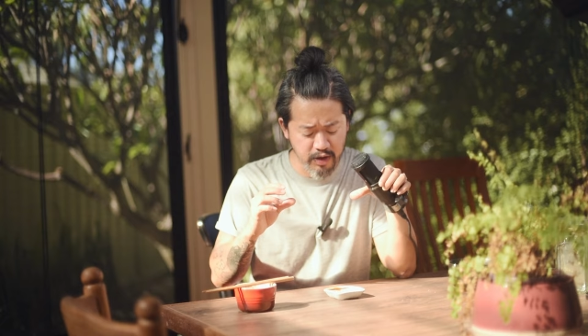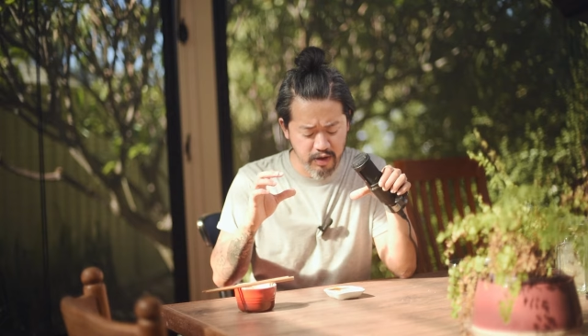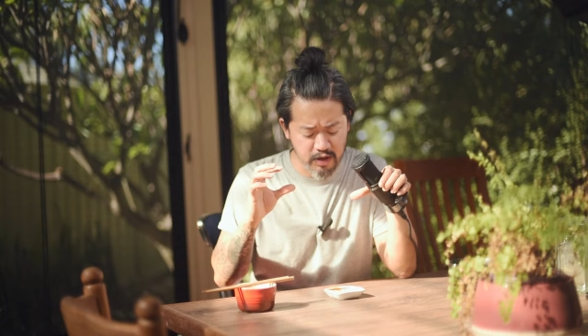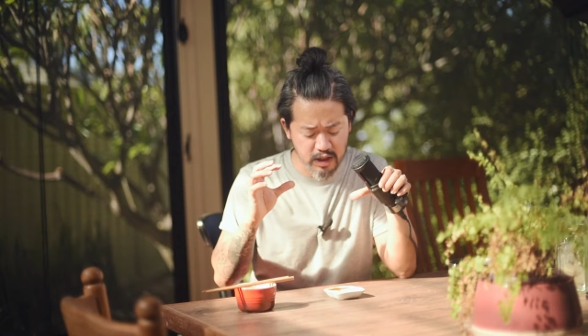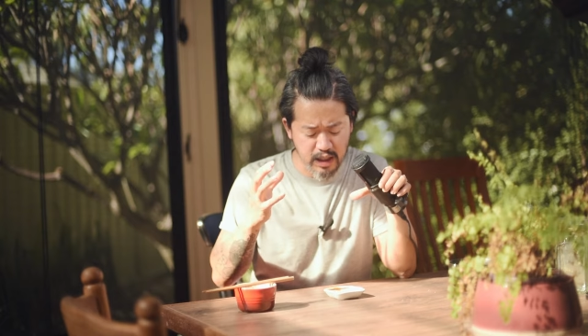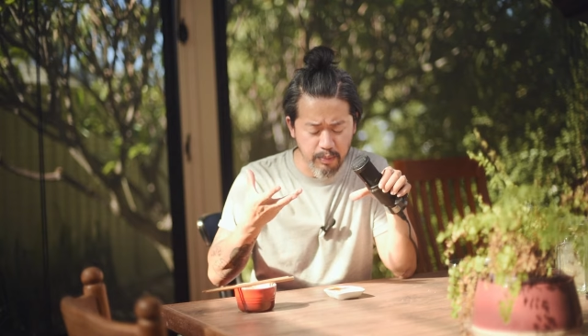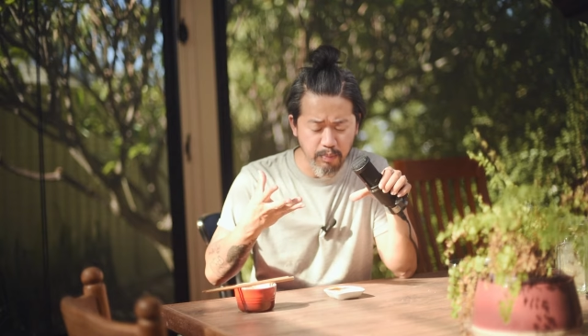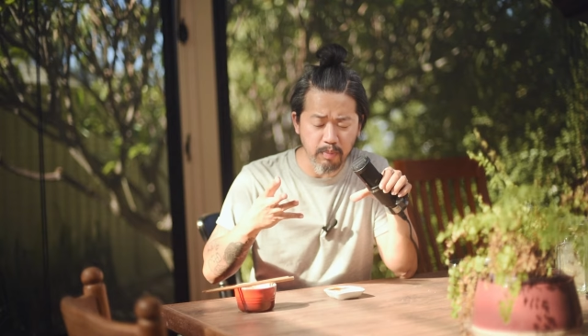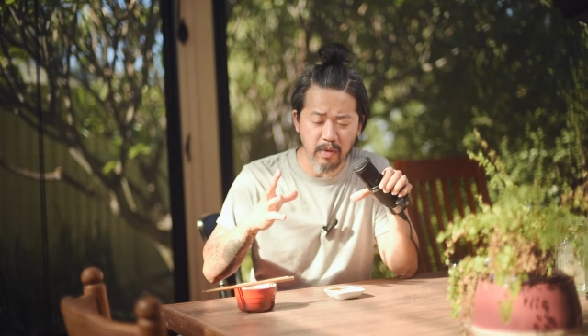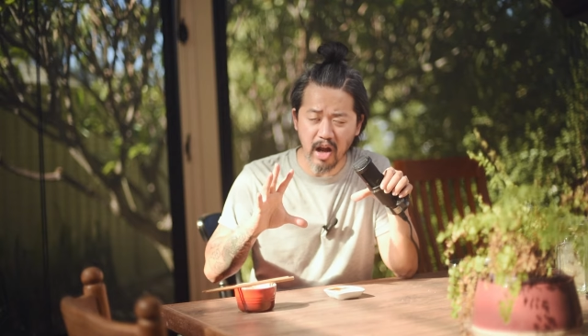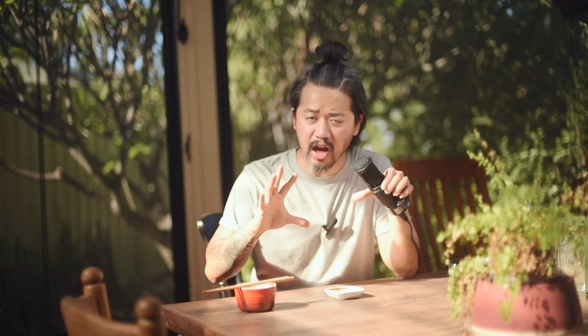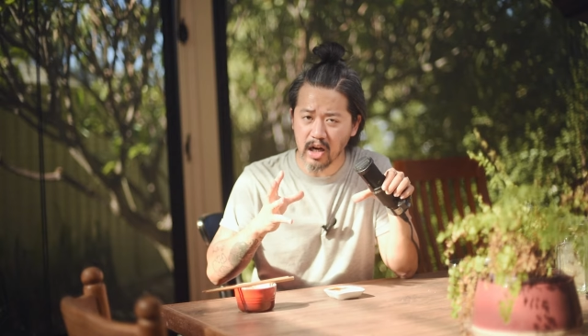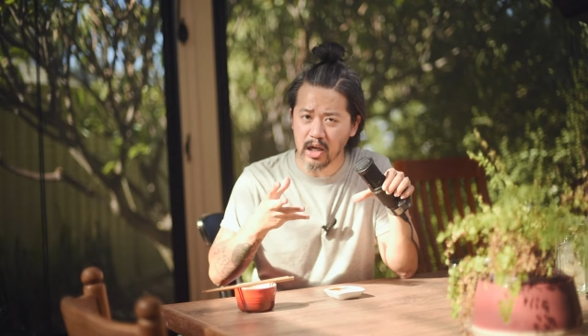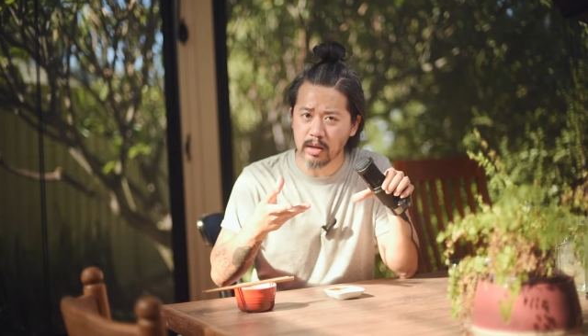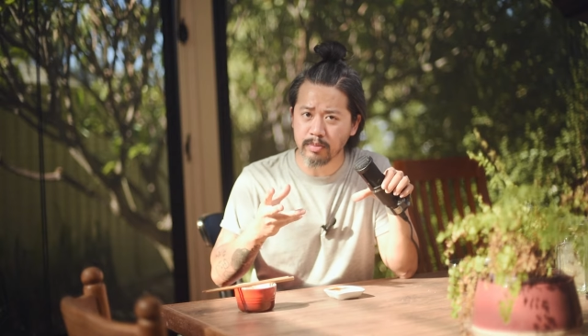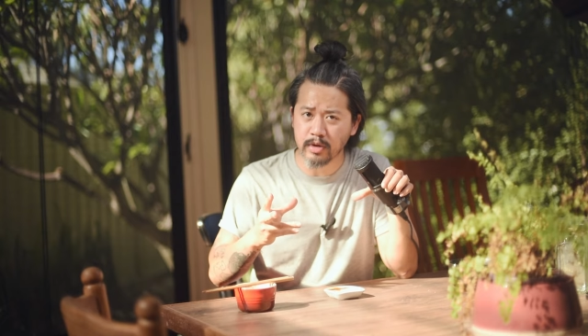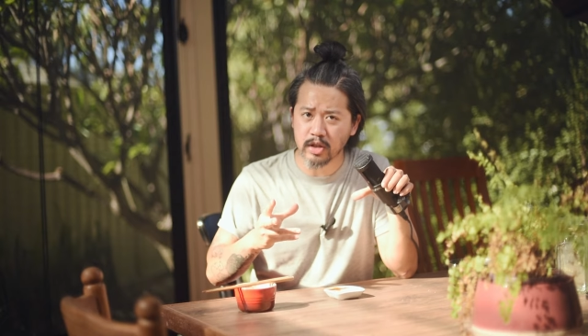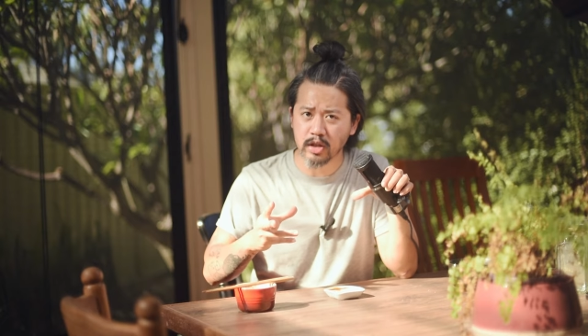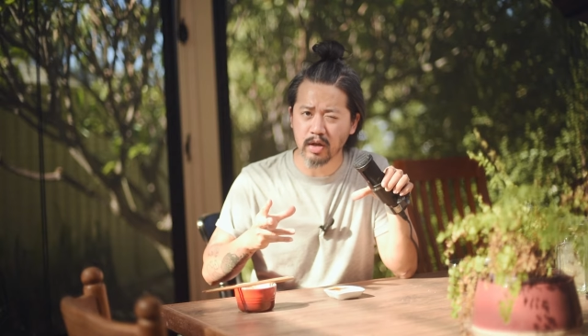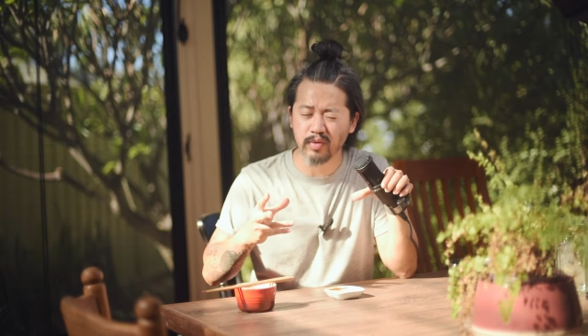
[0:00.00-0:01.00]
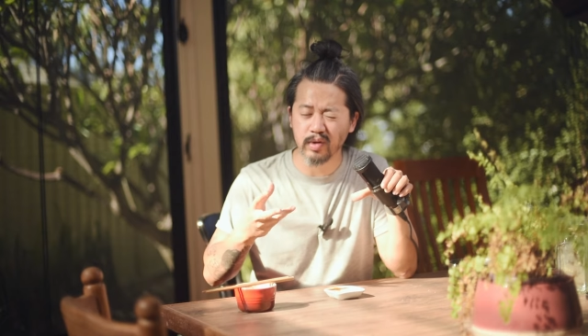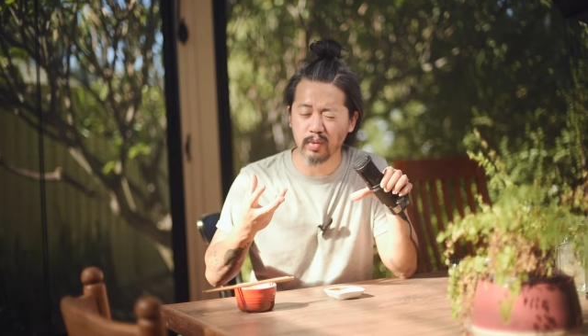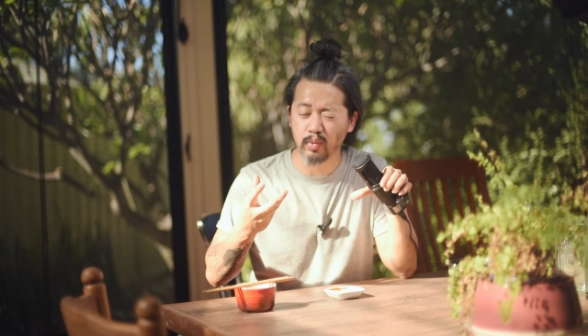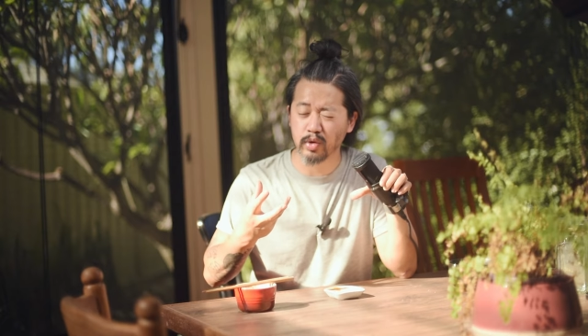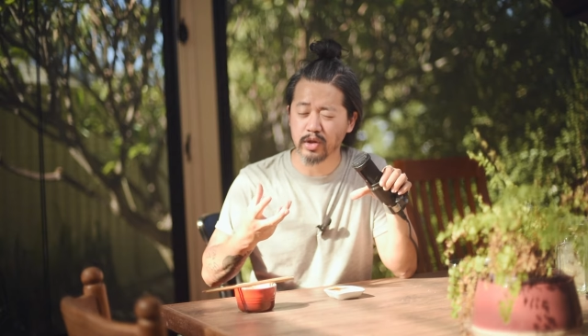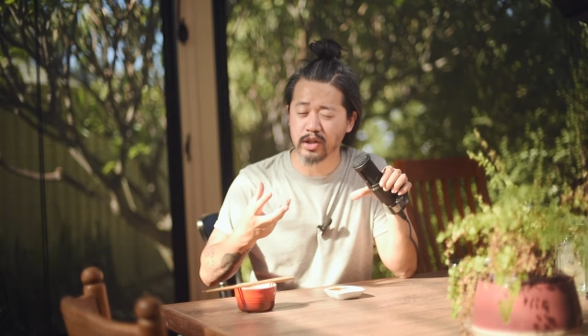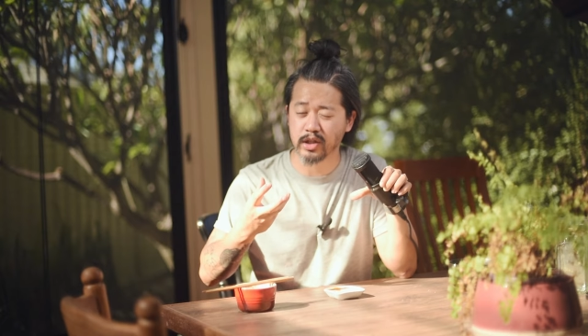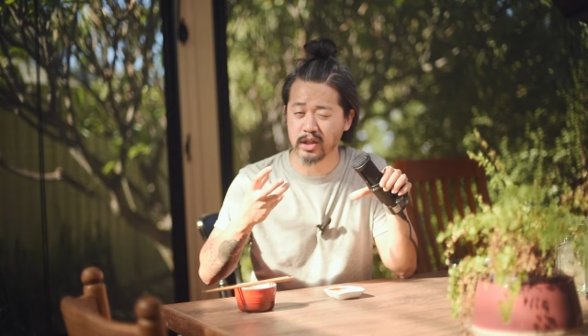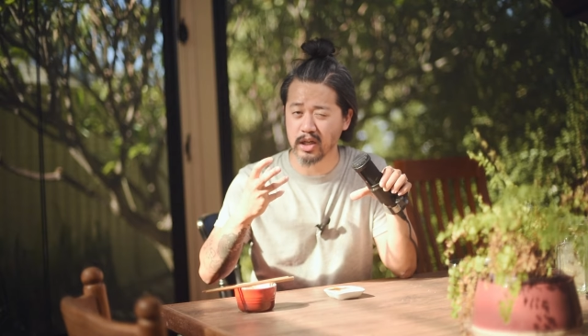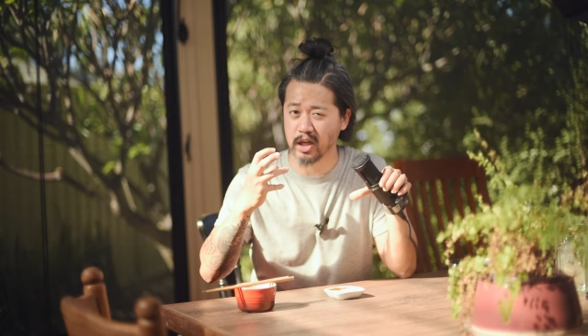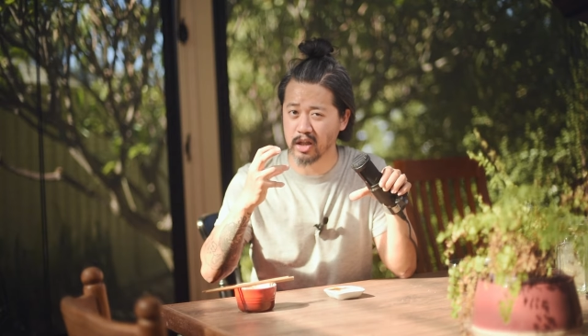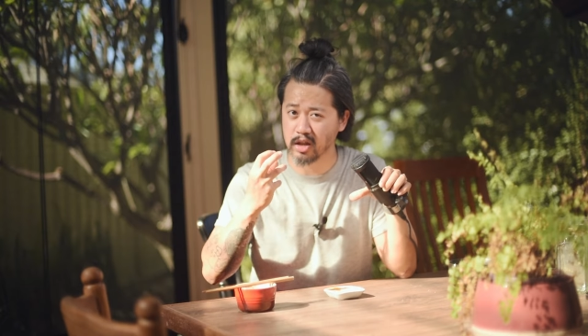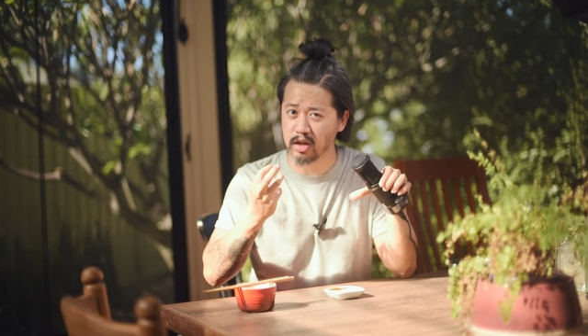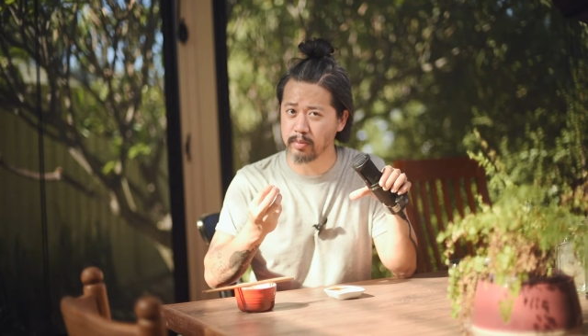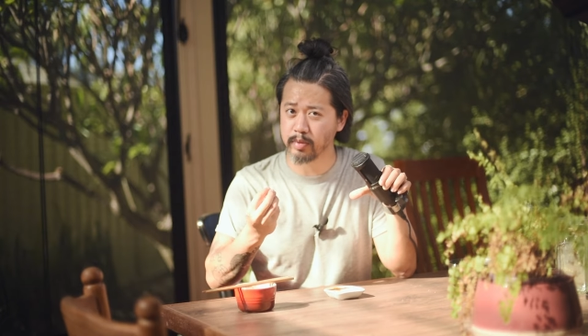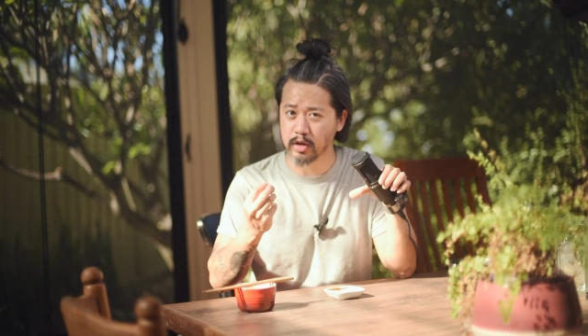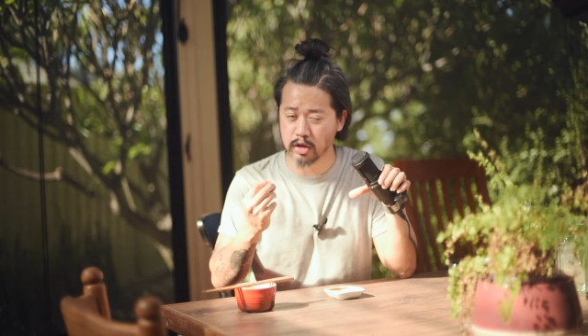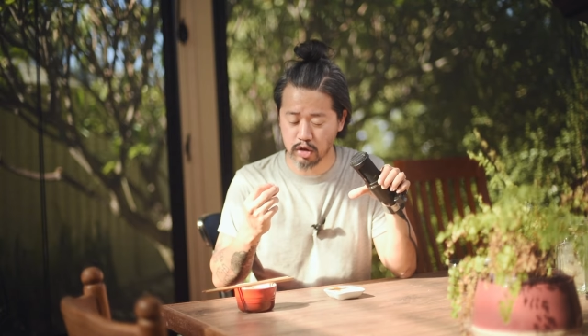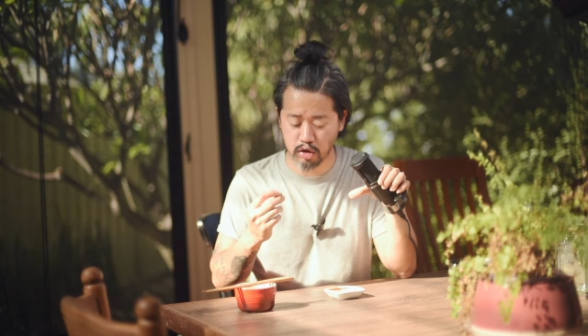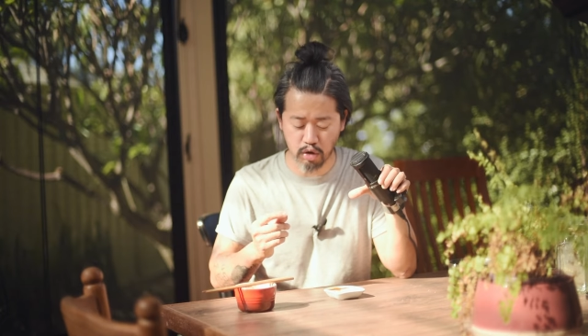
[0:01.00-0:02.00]
some elements of it was a little
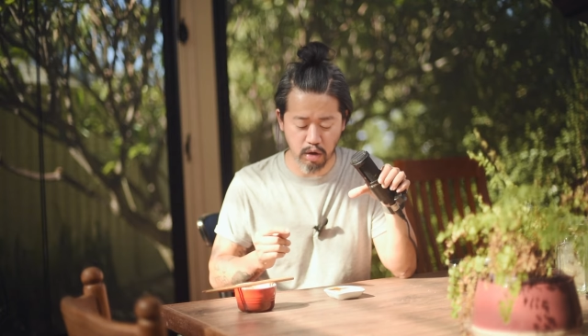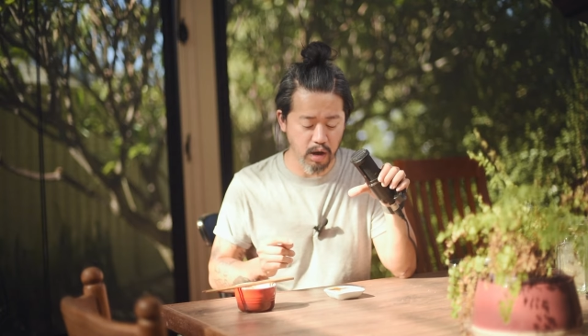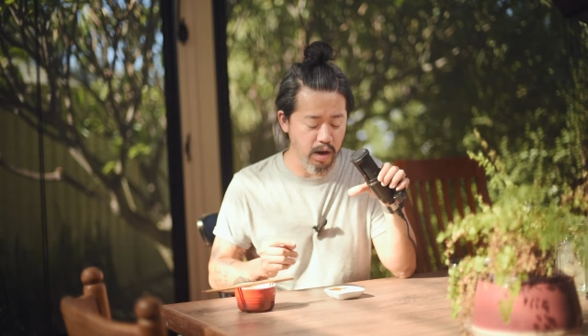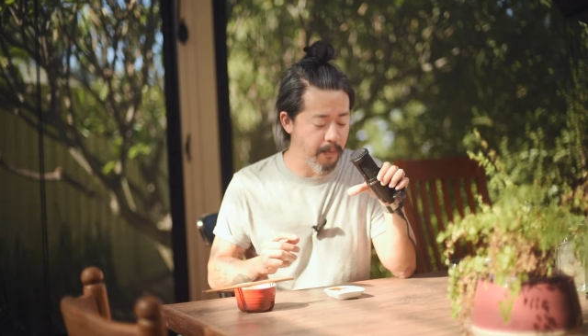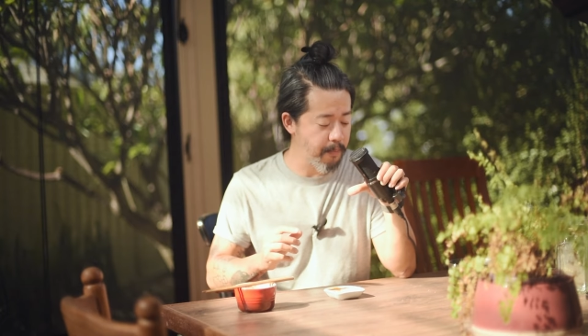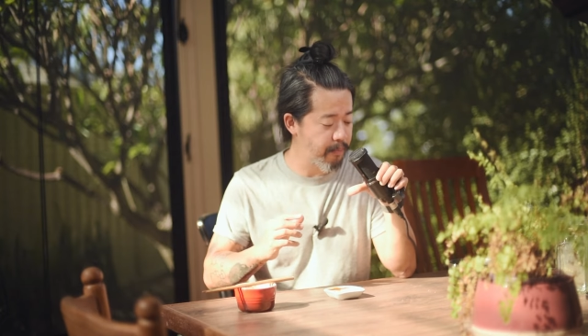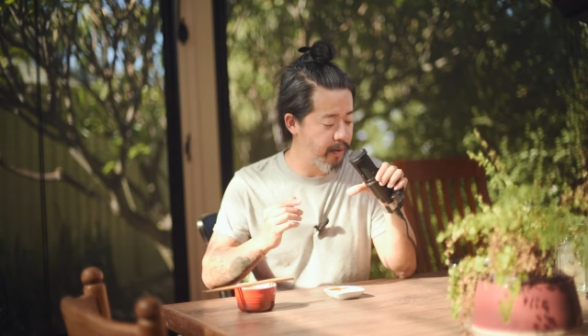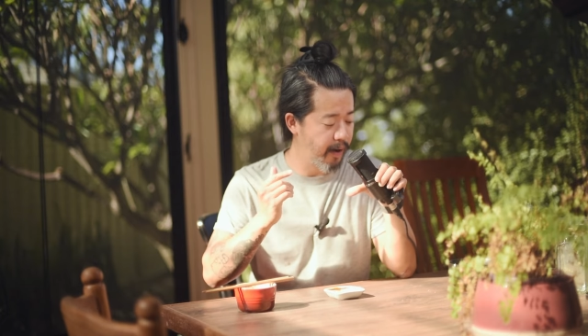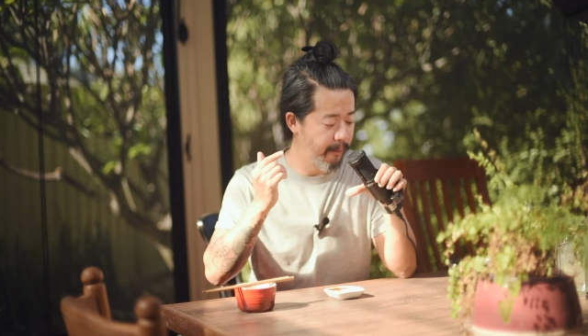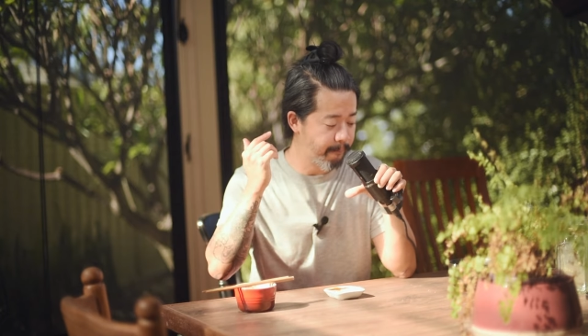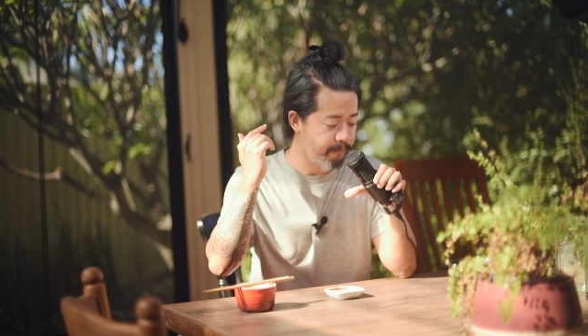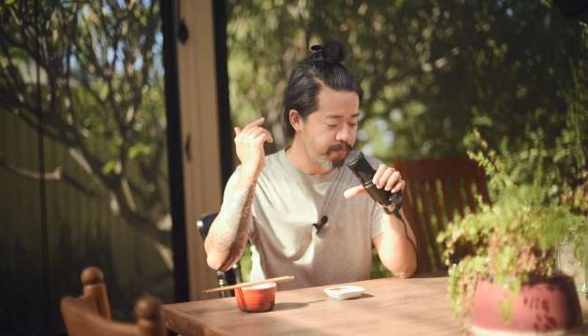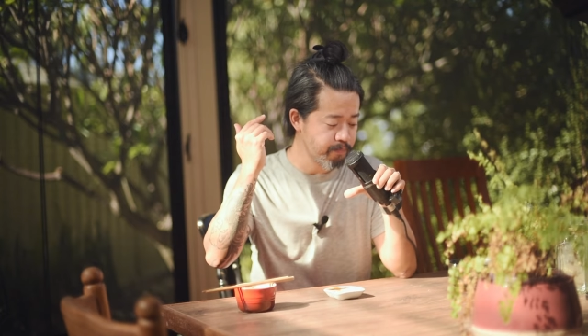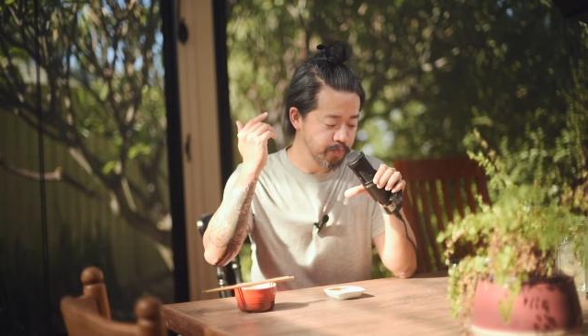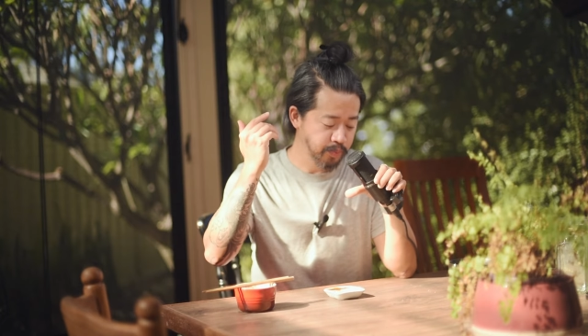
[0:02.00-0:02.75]
bit strong, but